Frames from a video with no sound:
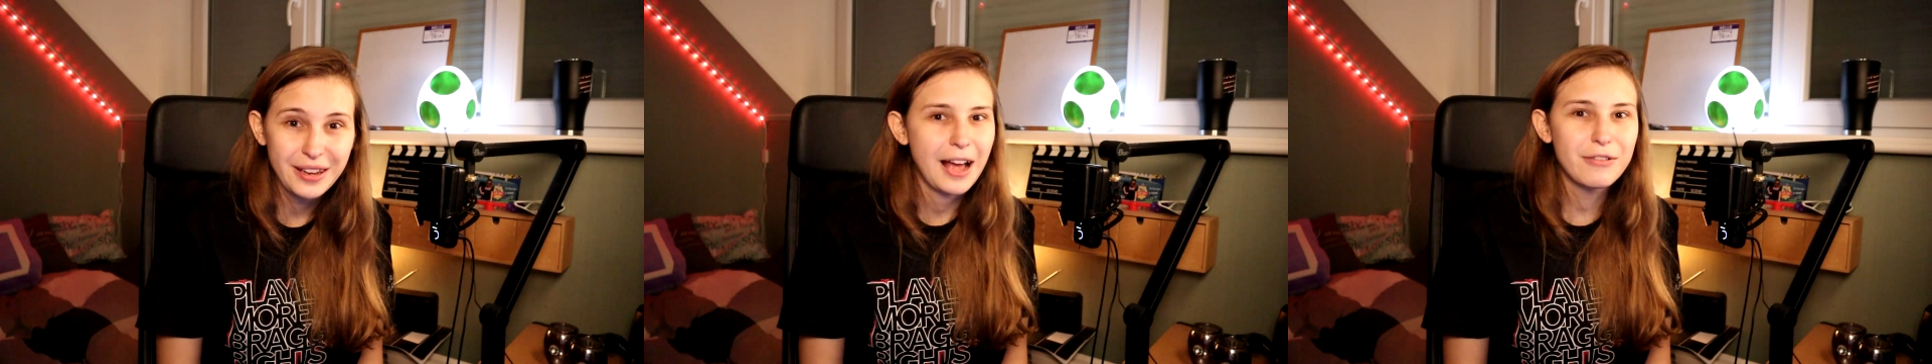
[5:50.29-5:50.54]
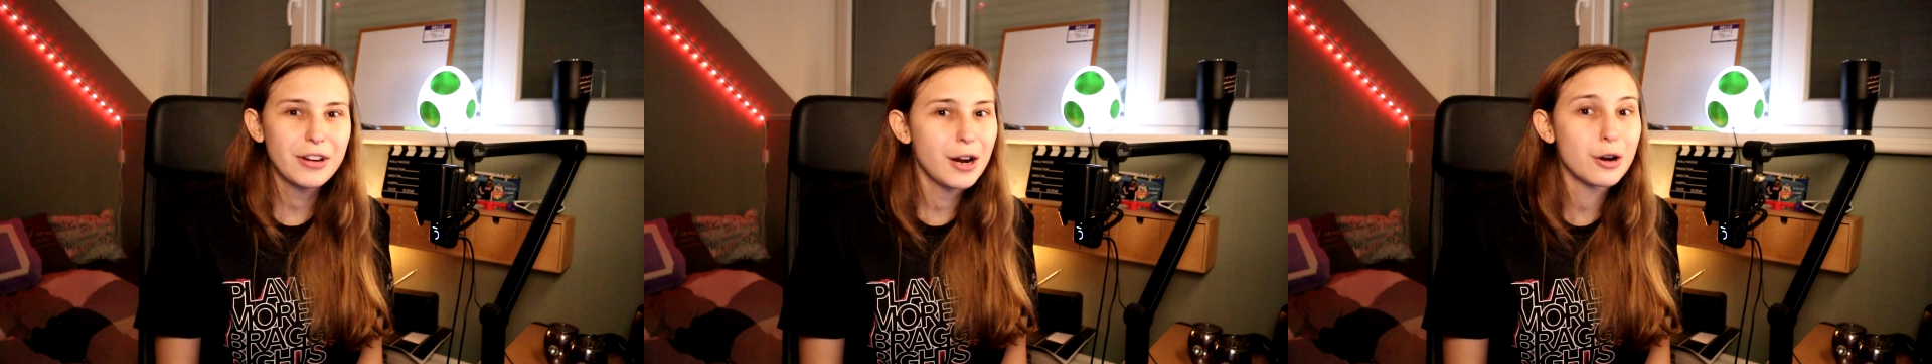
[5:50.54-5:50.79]

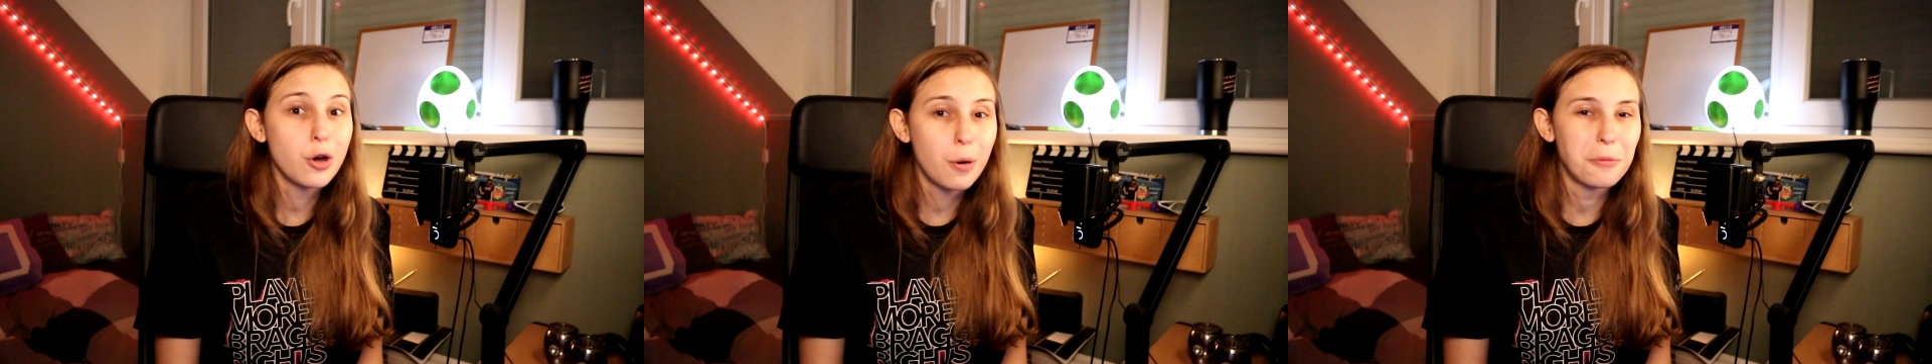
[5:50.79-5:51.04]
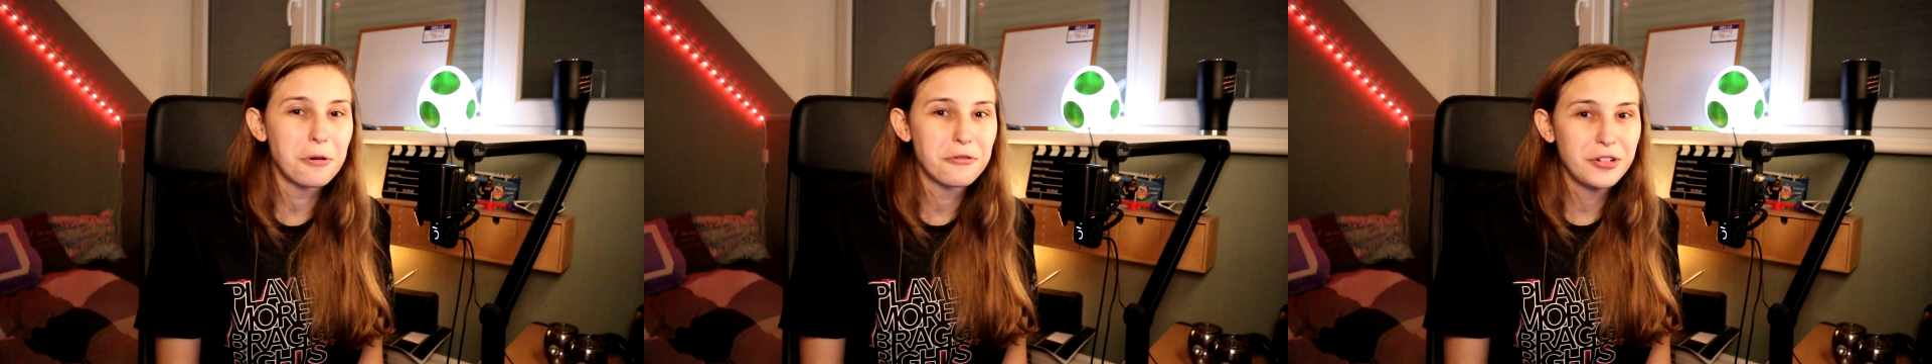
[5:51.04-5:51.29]
I've got a
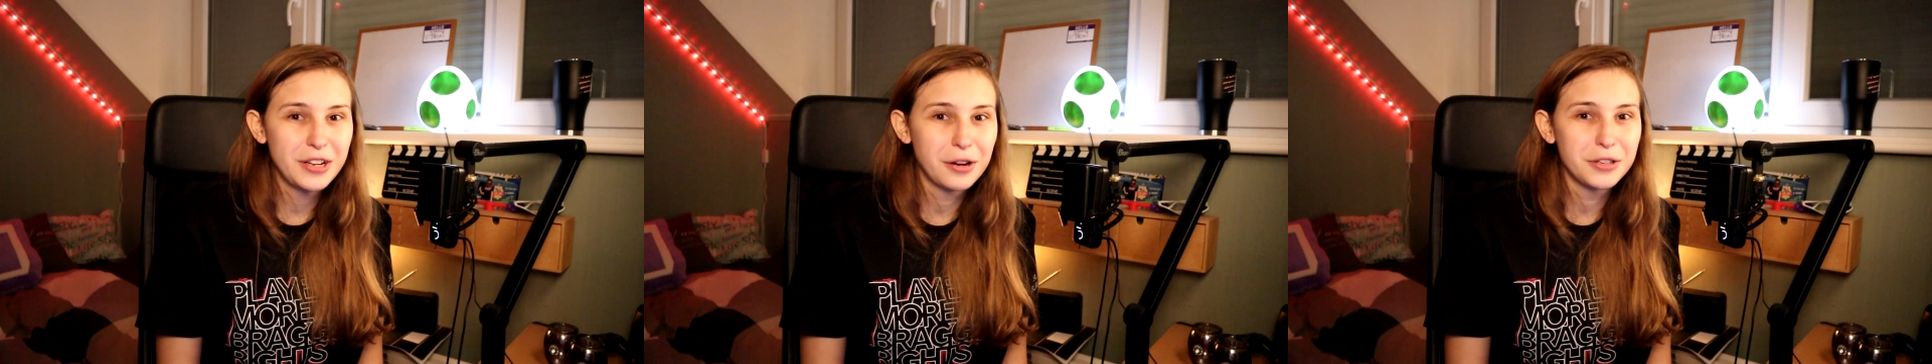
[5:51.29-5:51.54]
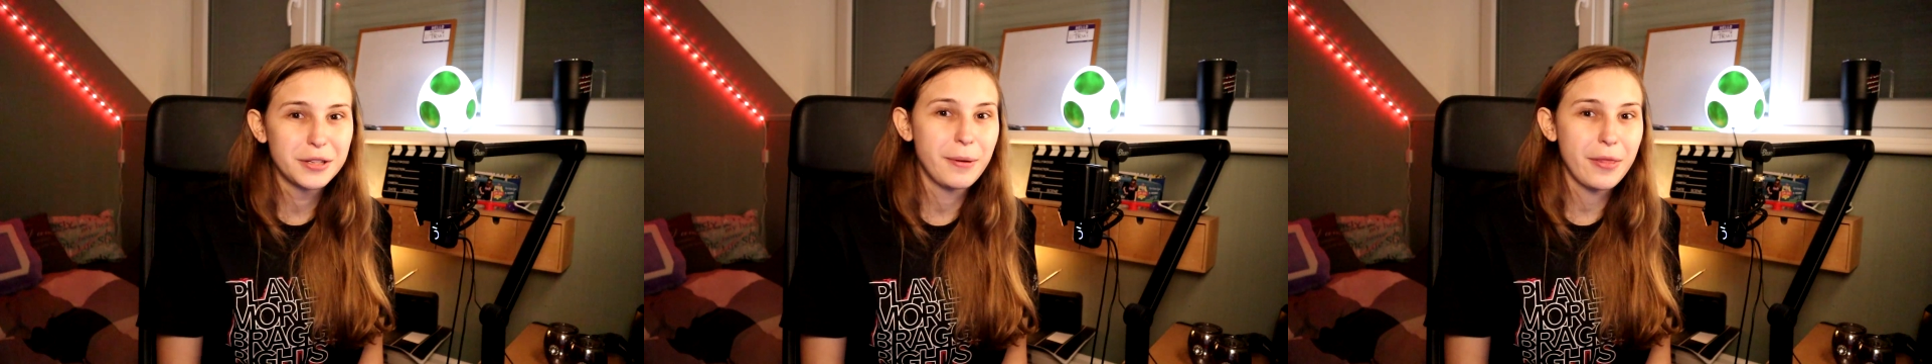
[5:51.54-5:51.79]
lot more
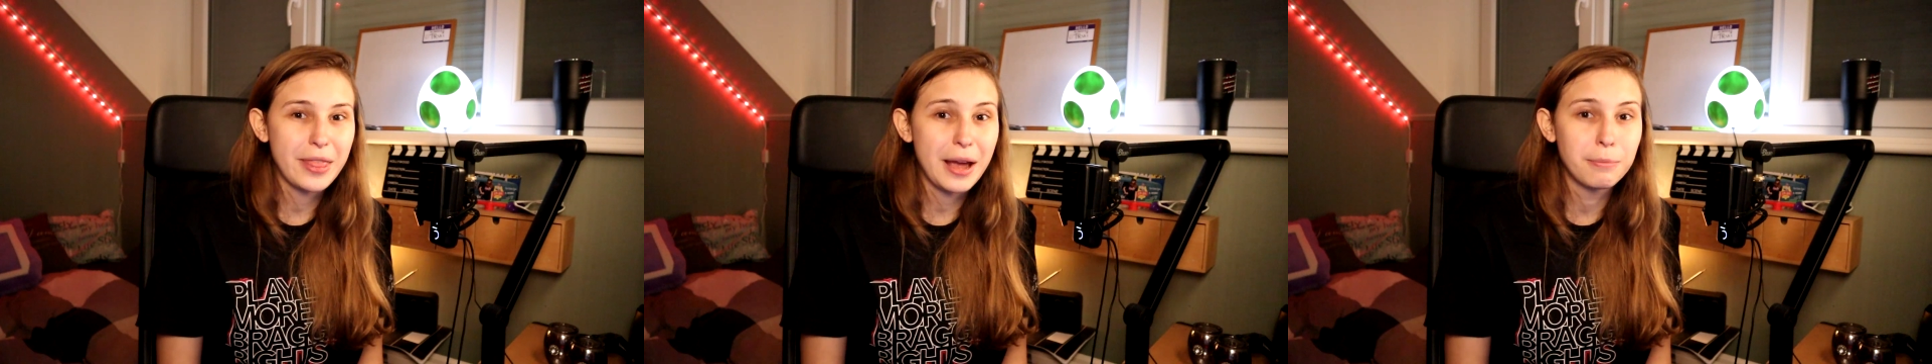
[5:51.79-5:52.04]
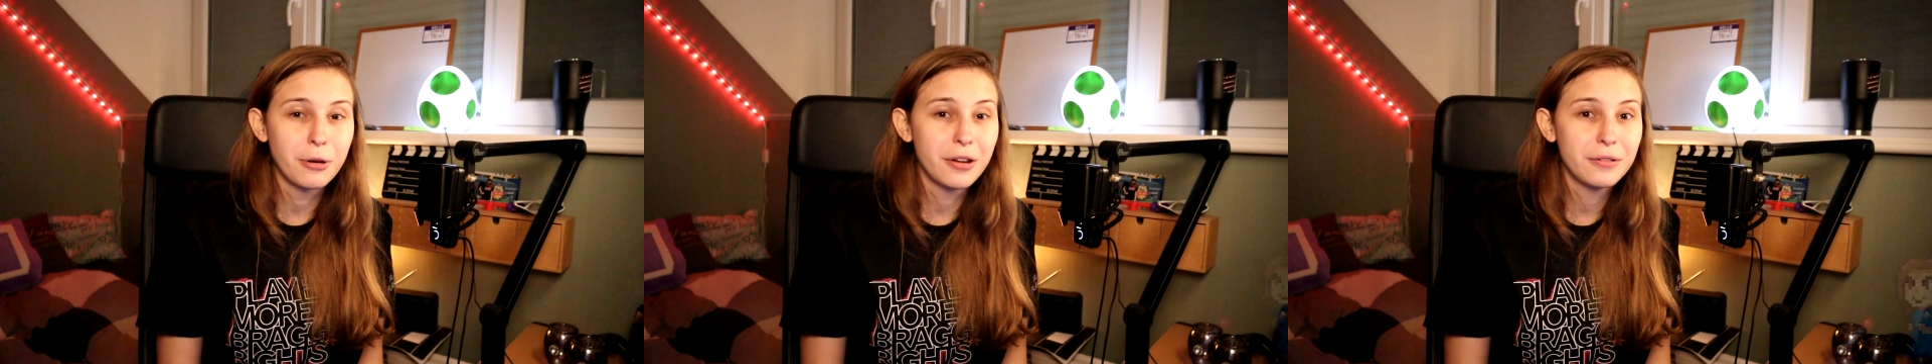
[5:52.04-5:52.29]
videos about
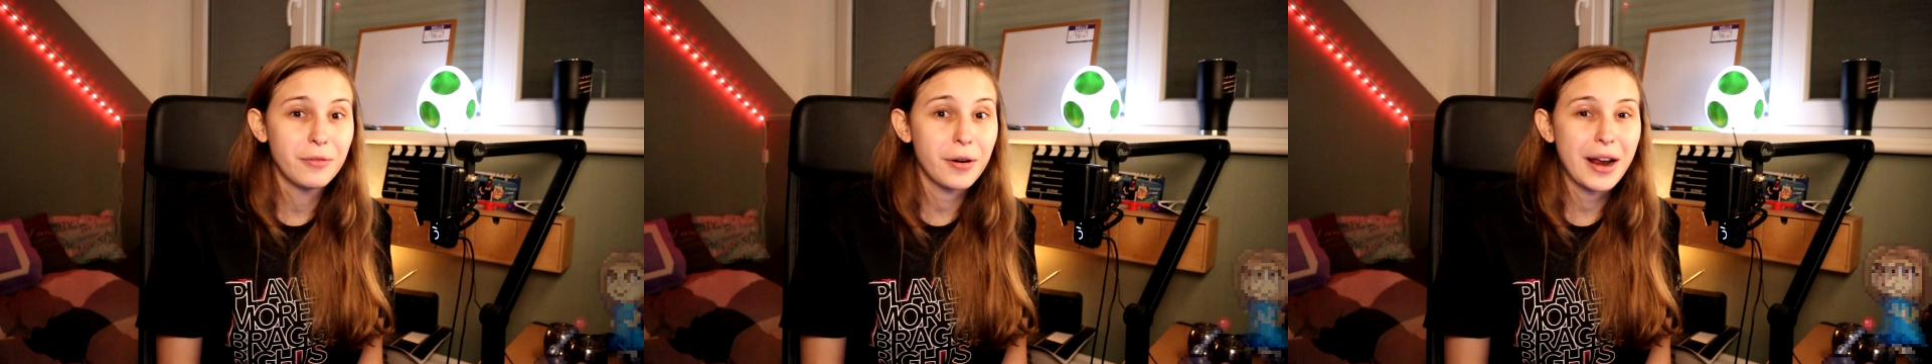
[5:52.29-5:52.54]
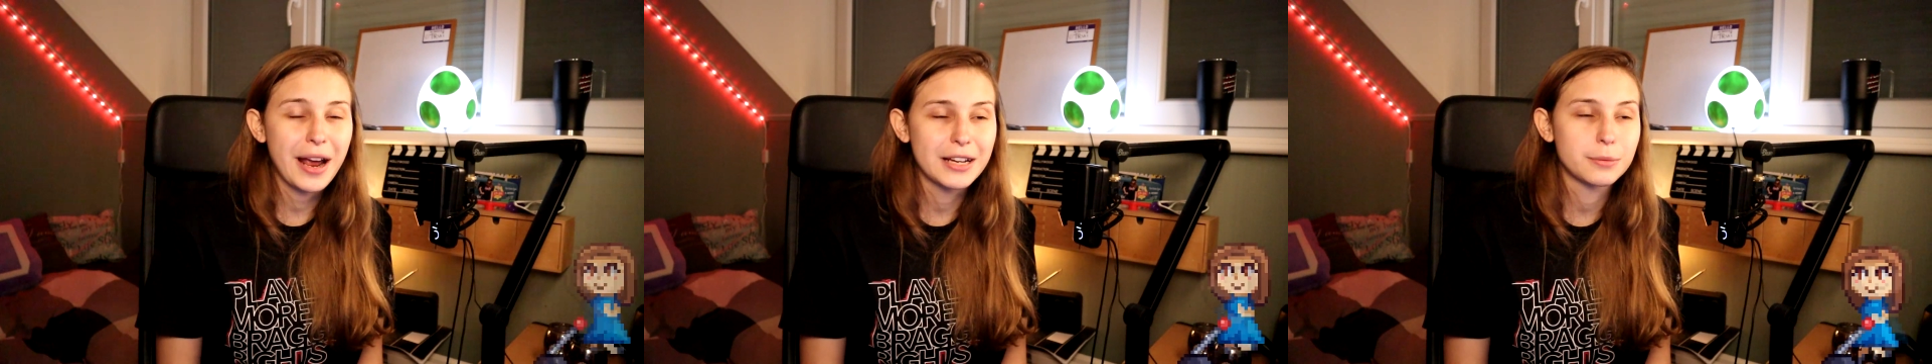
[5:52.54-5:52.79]
Nightbot
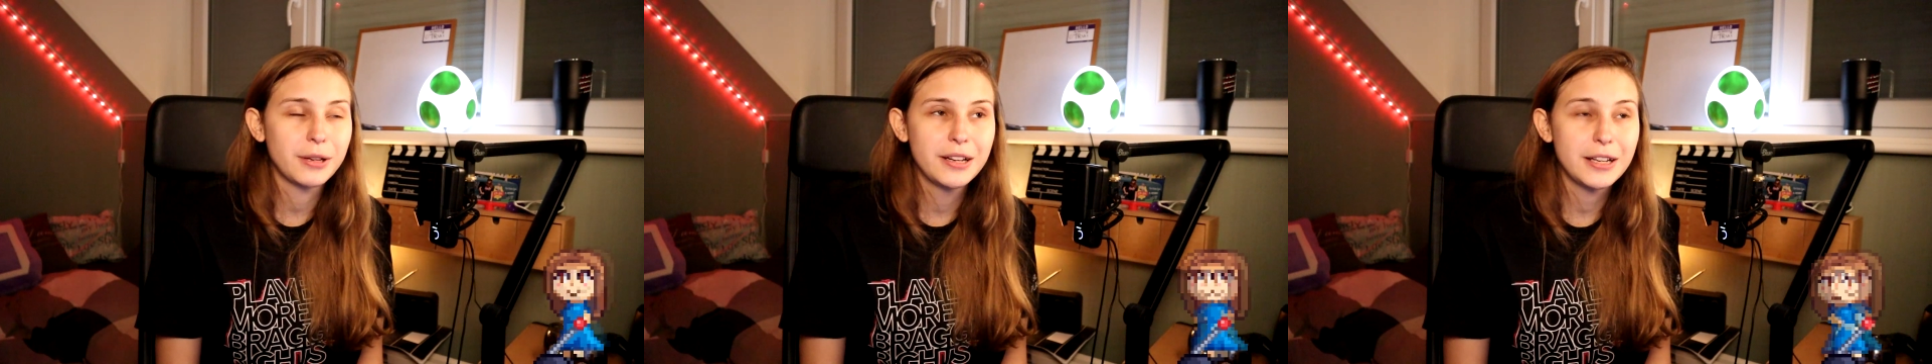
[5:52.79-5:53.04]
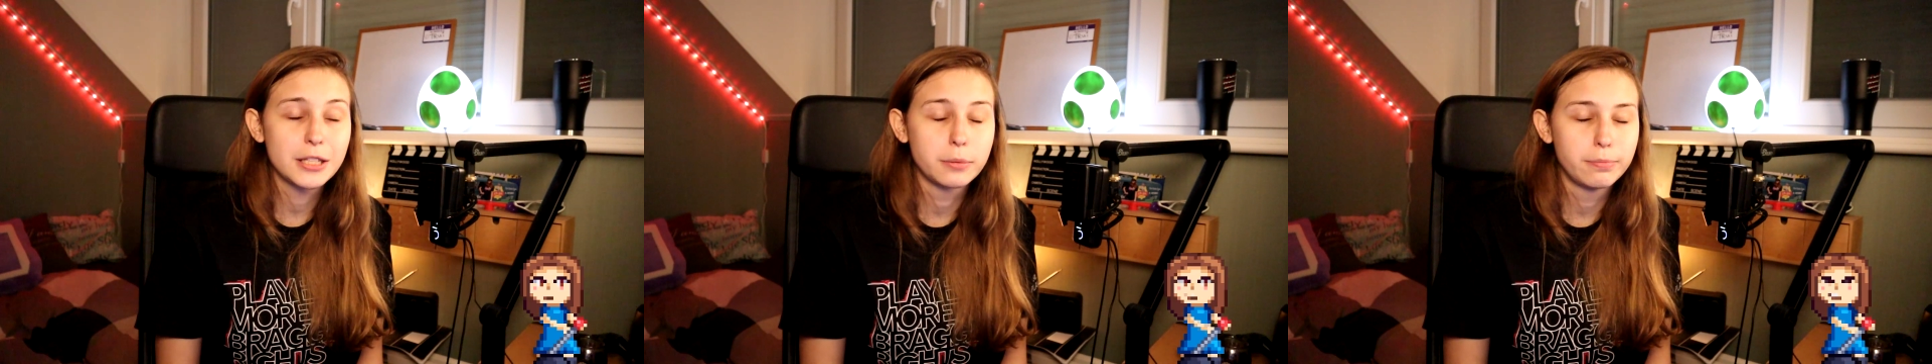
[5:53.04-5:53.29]
where I
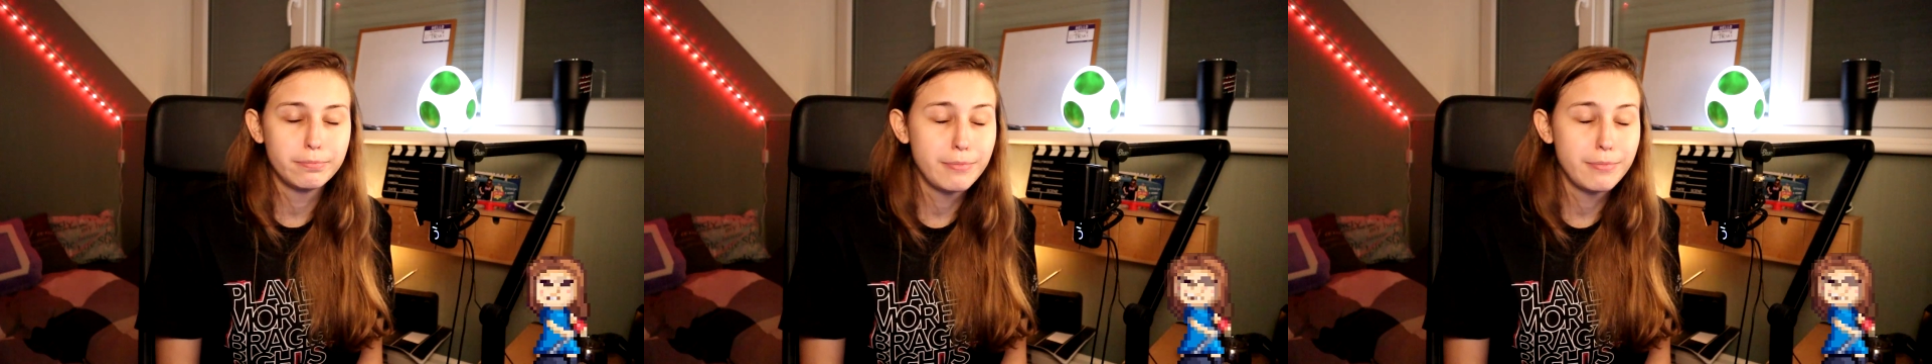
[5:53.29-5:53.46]
explain as